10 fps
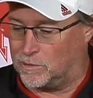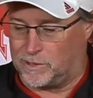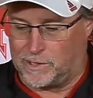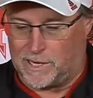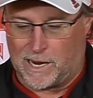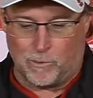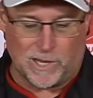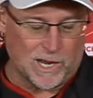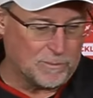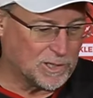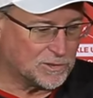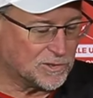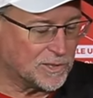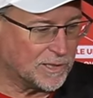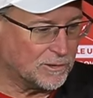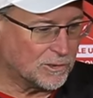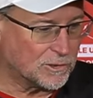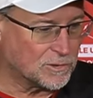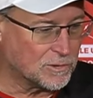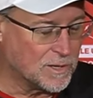know, and now we got a bunch of
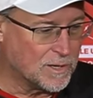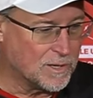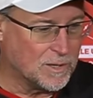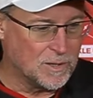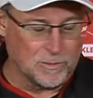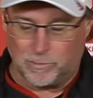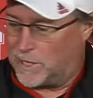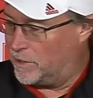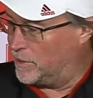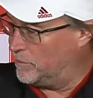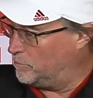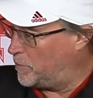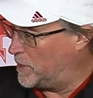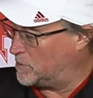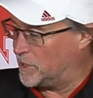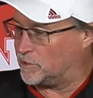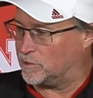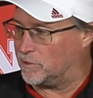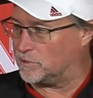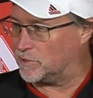signalers, but I don't even pay
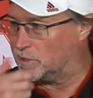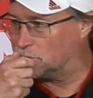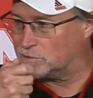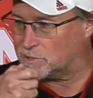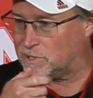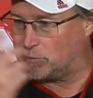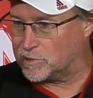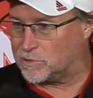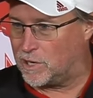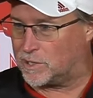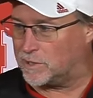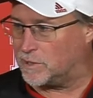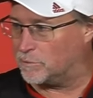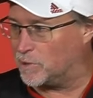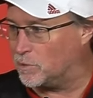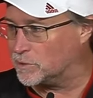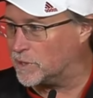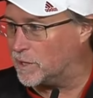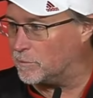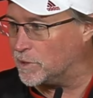attention to the signalers because I'm just talking to him the whole
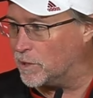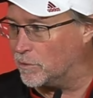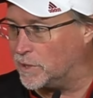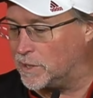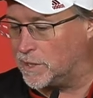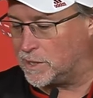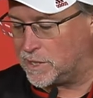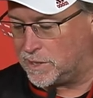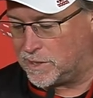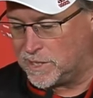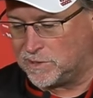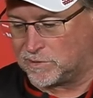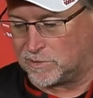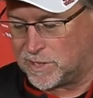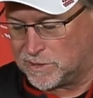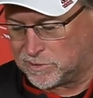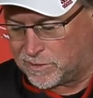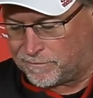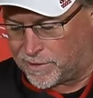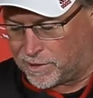time, you know, and he's
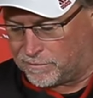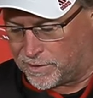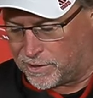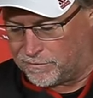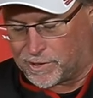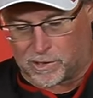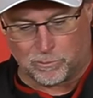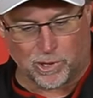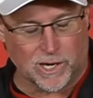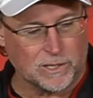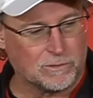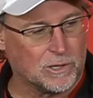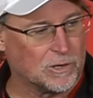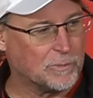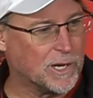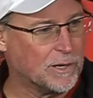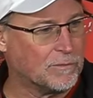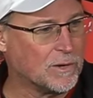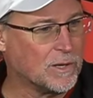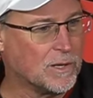a very, very, very bright young
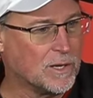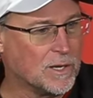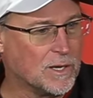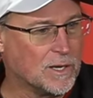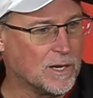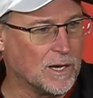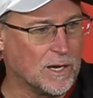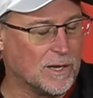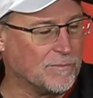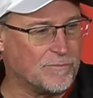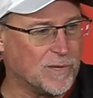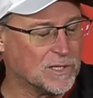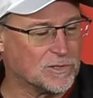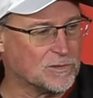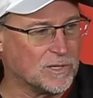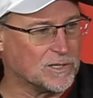man. It's